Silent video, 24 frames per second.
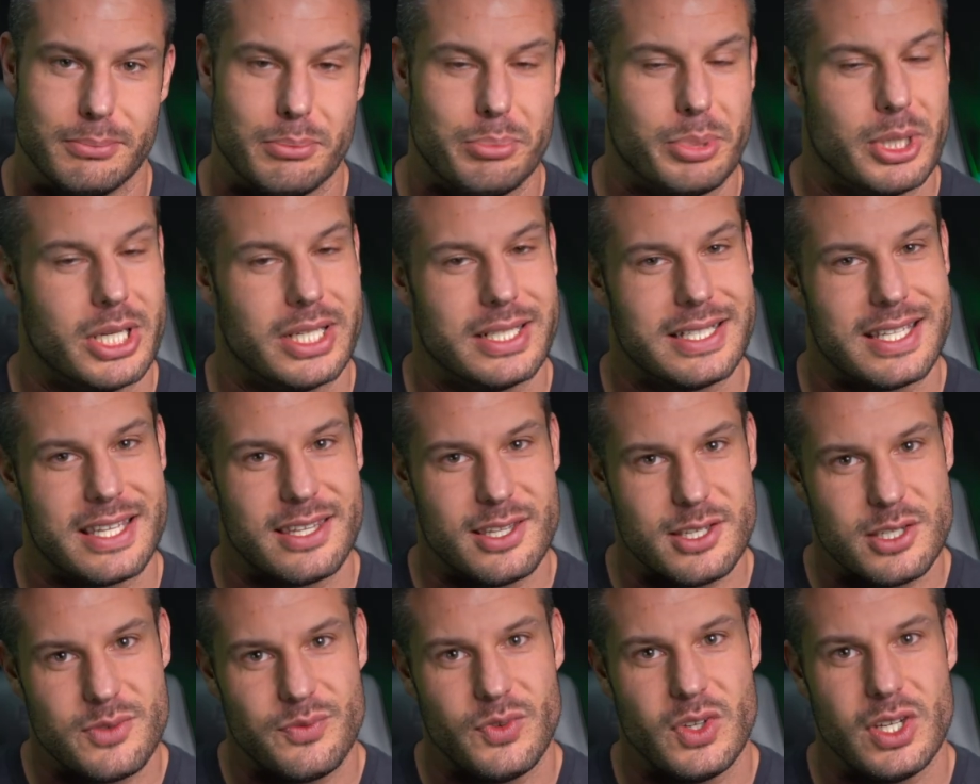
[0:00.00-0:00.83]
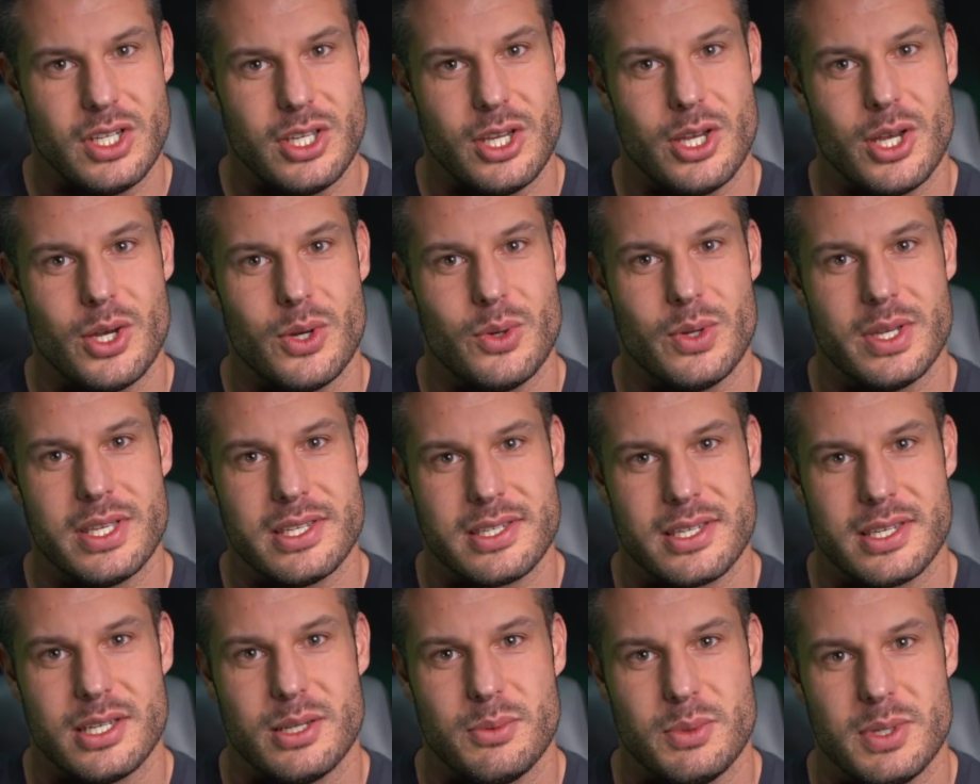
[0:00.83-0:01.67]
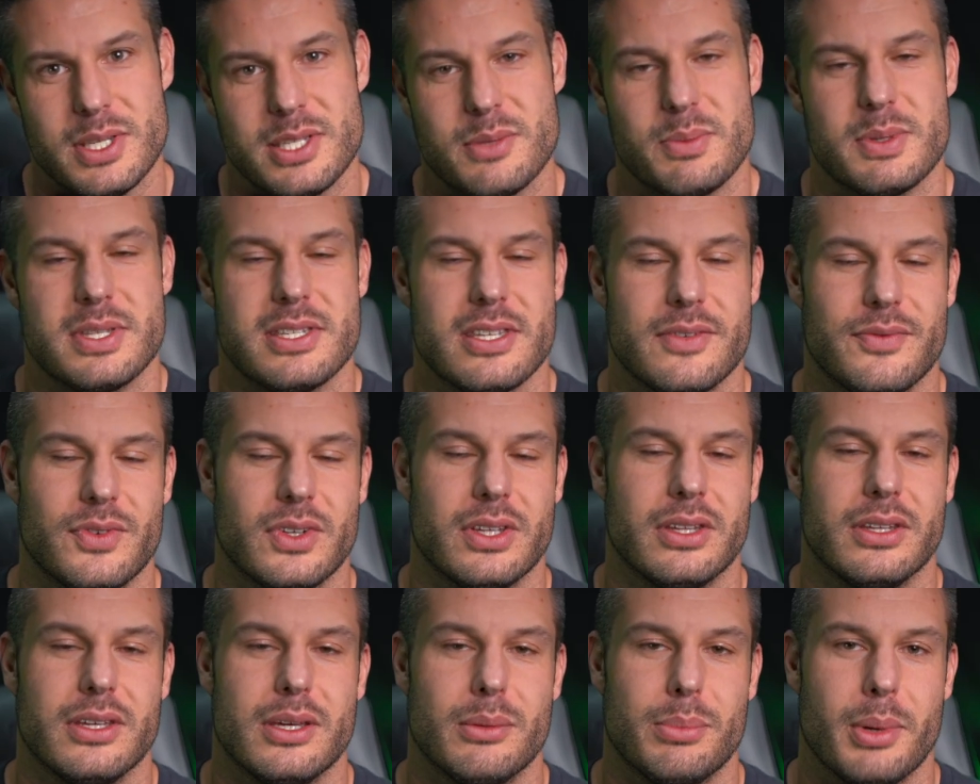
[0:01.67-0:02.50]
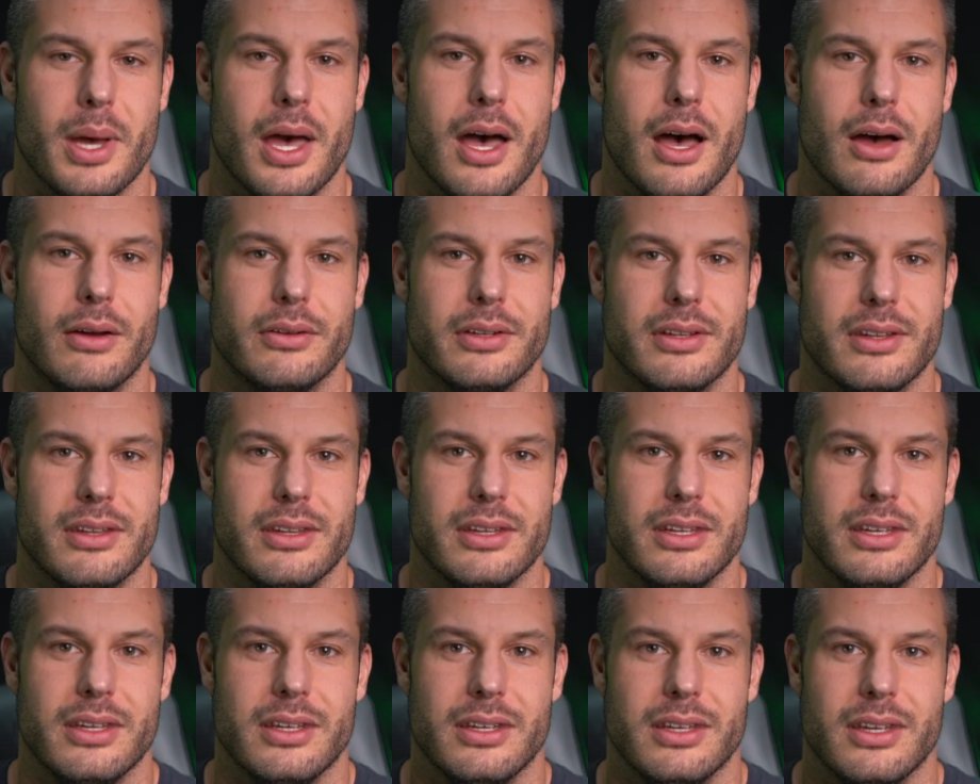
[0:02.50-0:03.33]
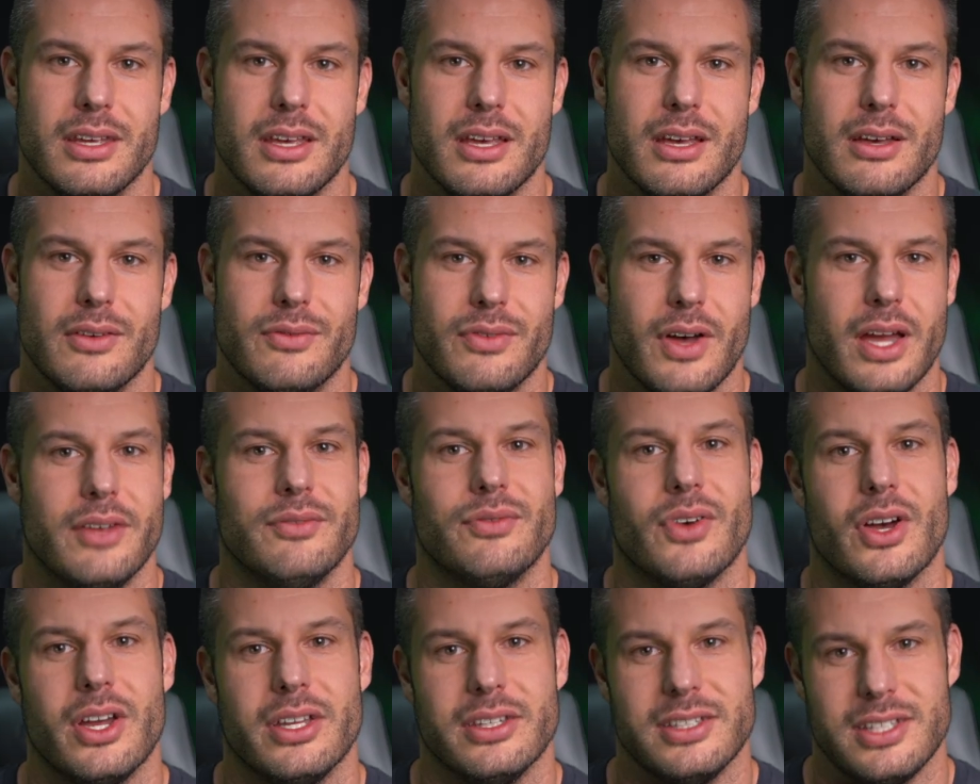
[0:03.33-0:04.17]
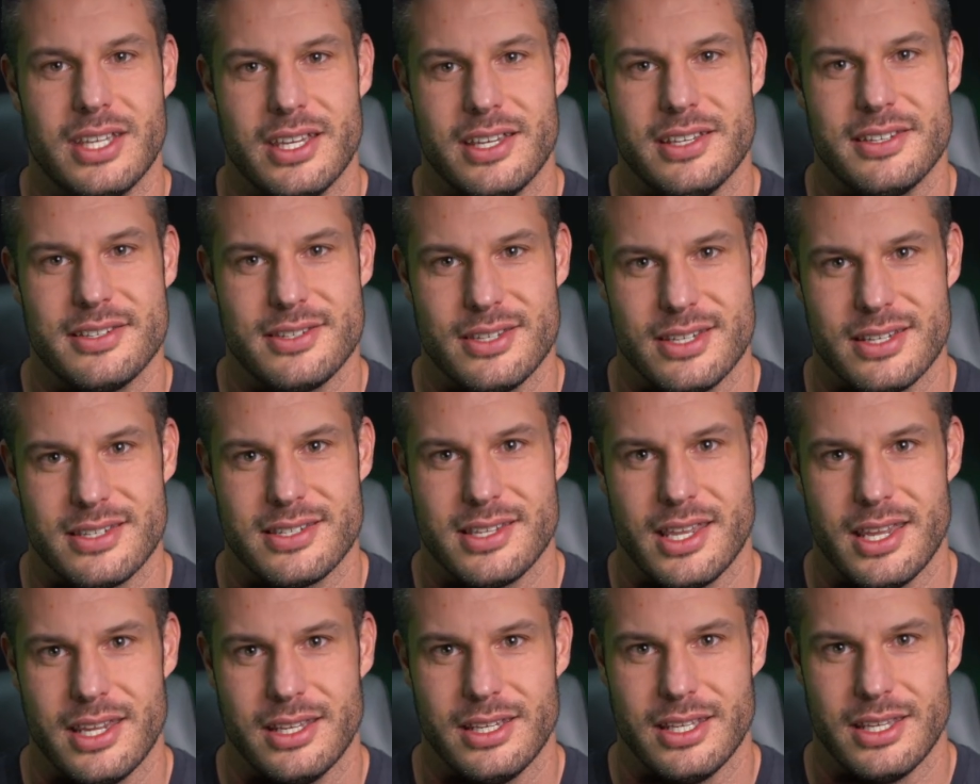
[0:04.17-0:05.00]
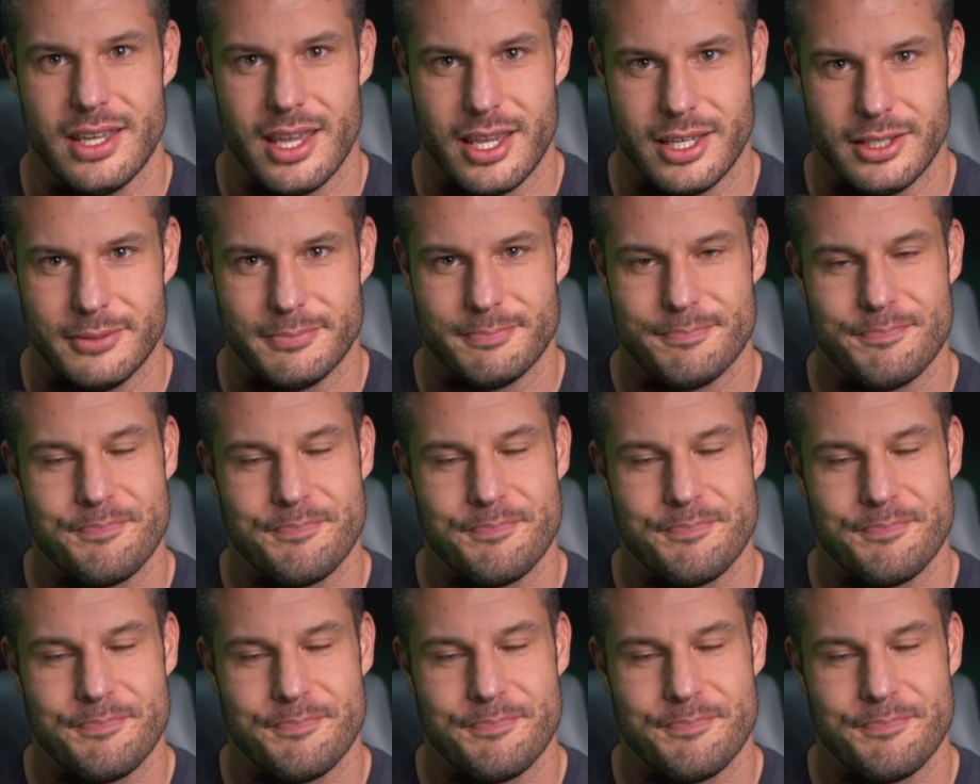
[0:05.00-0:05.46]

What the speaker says: But this video is going to be specifically about the Fifine K688.